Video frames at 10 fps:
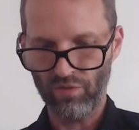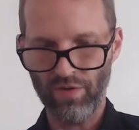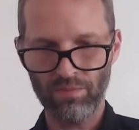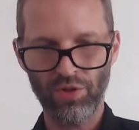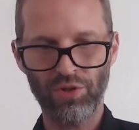
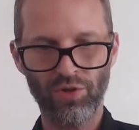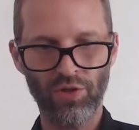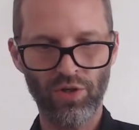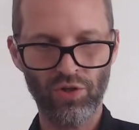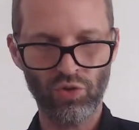November
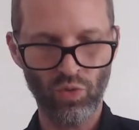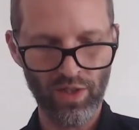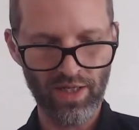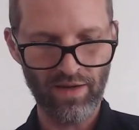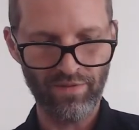3rd,
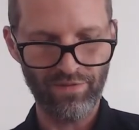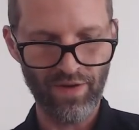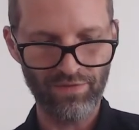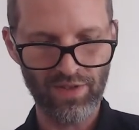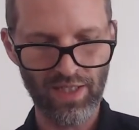
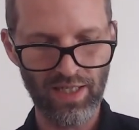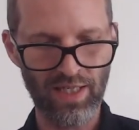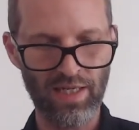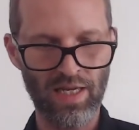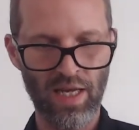
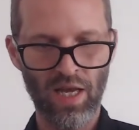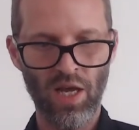2015.